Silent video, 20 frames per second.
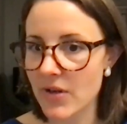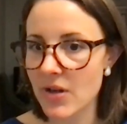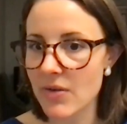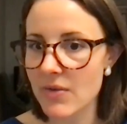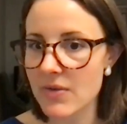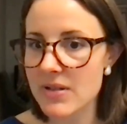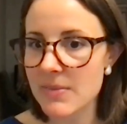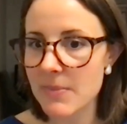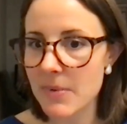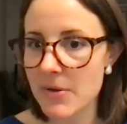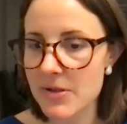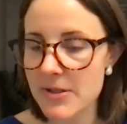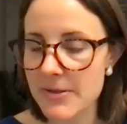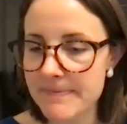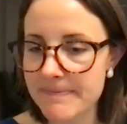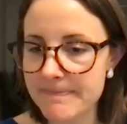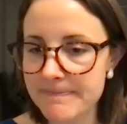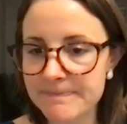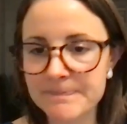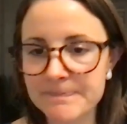you as a person.
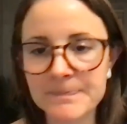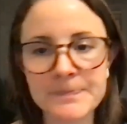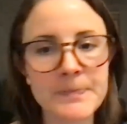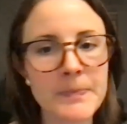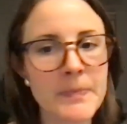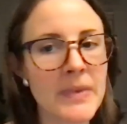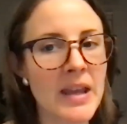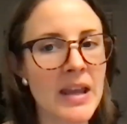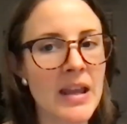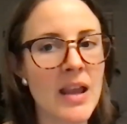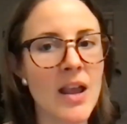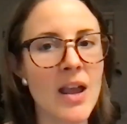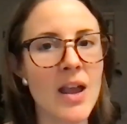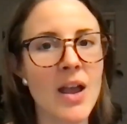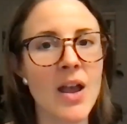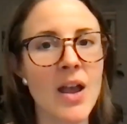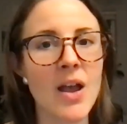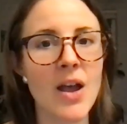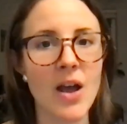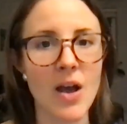
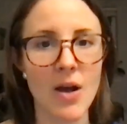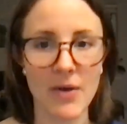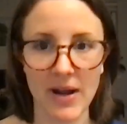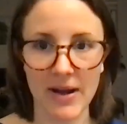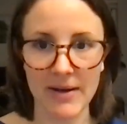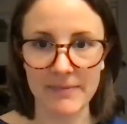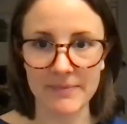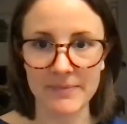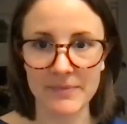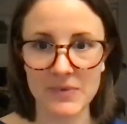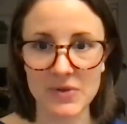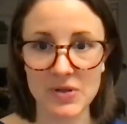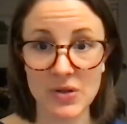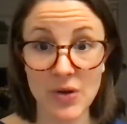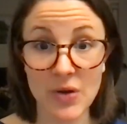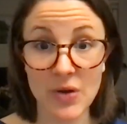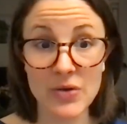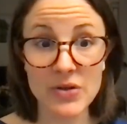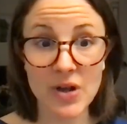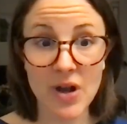Okay, so
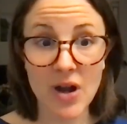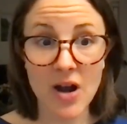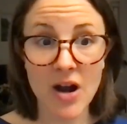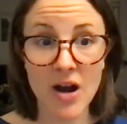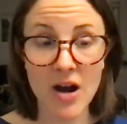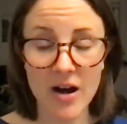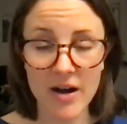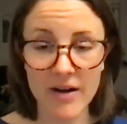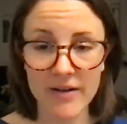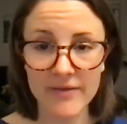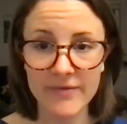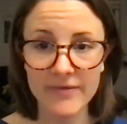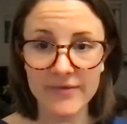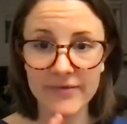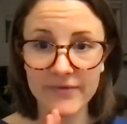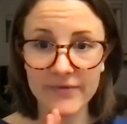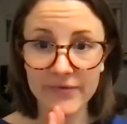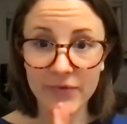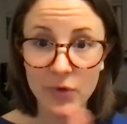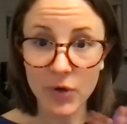those are
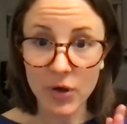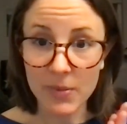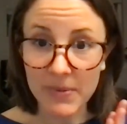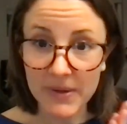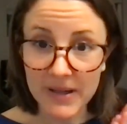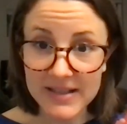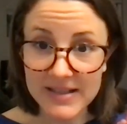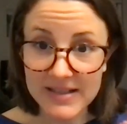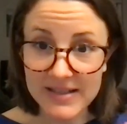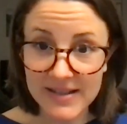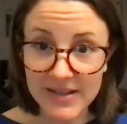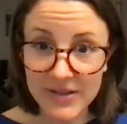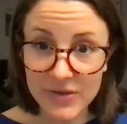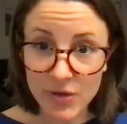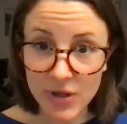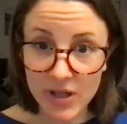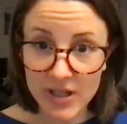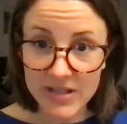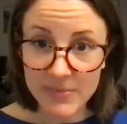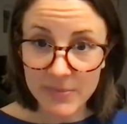4 places that
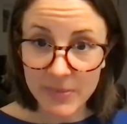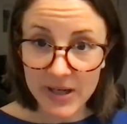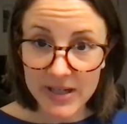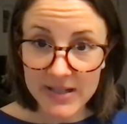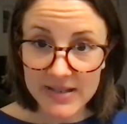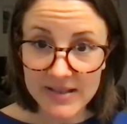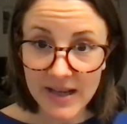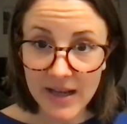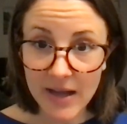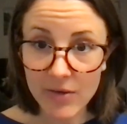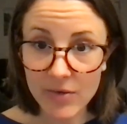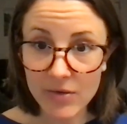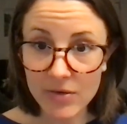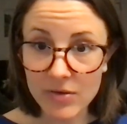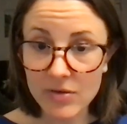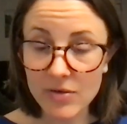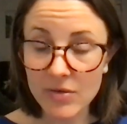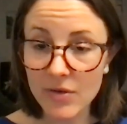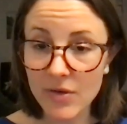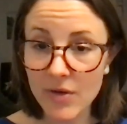trust breaks down,
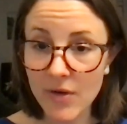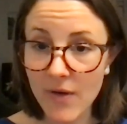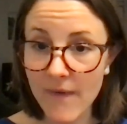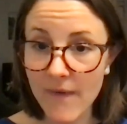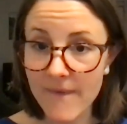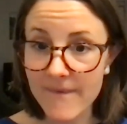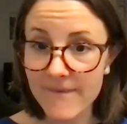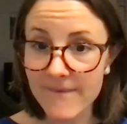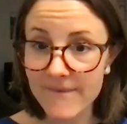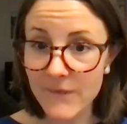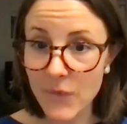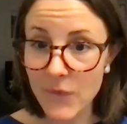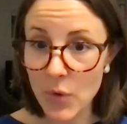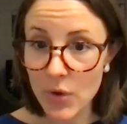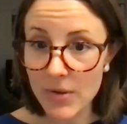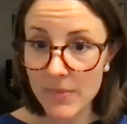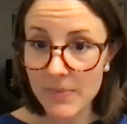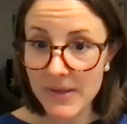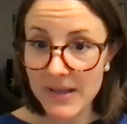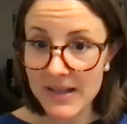
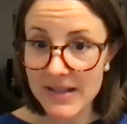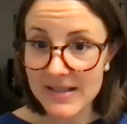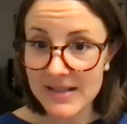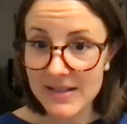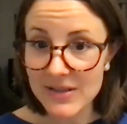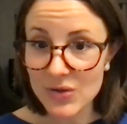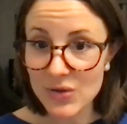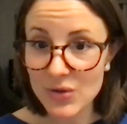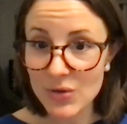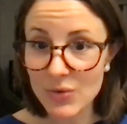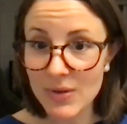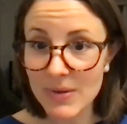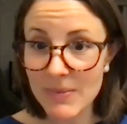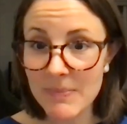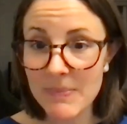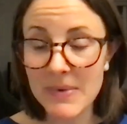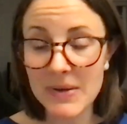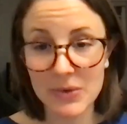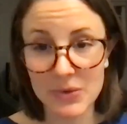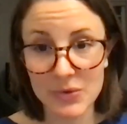4 places to
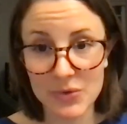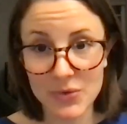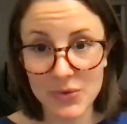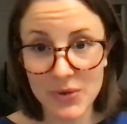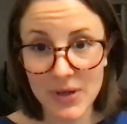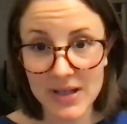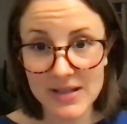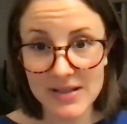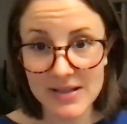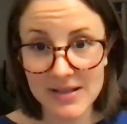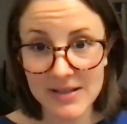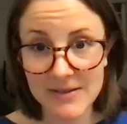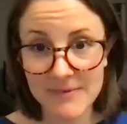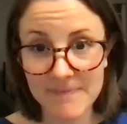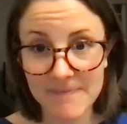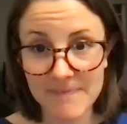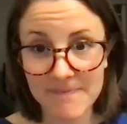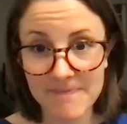rebuild trust.